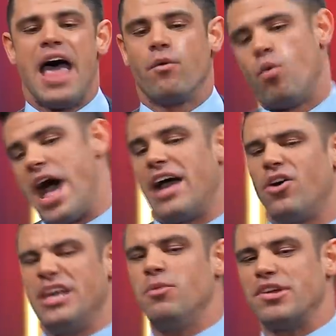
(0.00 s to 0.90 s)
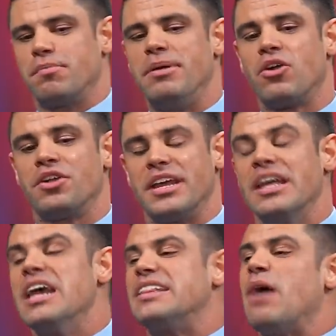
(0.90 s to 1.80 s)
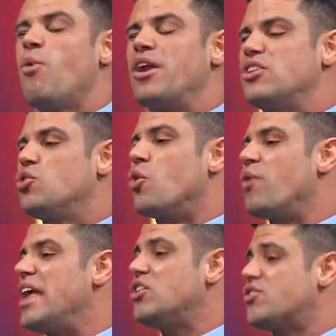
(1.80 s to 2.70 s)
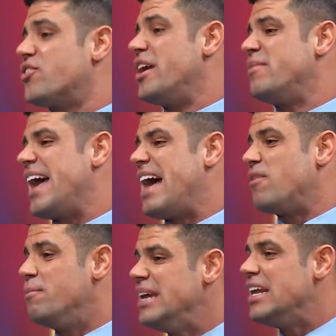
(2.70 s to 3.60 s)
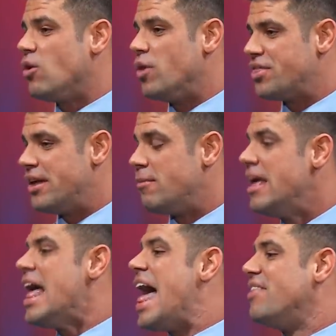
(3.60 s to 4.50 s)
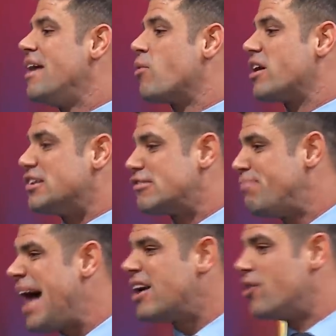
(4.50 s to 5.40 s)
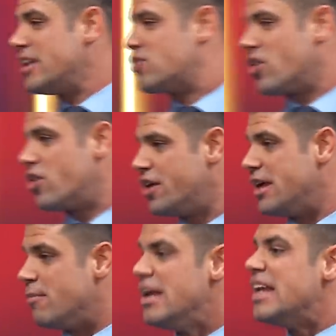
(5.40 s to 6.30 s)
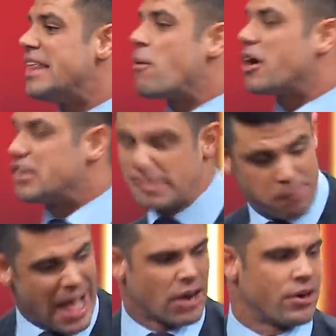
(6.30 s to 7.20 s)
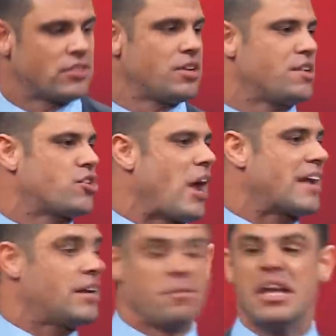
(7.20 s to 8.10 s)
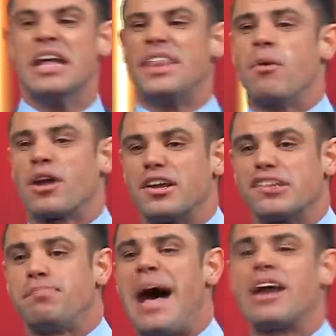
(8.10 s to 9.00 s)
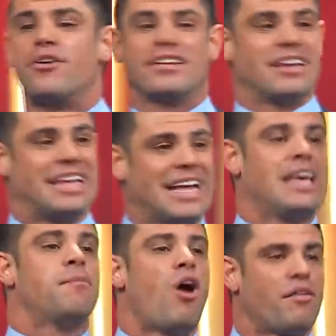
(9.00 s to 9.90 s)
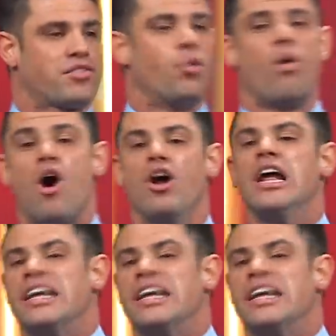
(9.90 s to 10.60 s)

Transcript: And while he was building, they wanted to arrange for him to have a meeting with them and they were conspiring to hurt him. They were conspiring to distract him. They were conspiring to get him off the wall.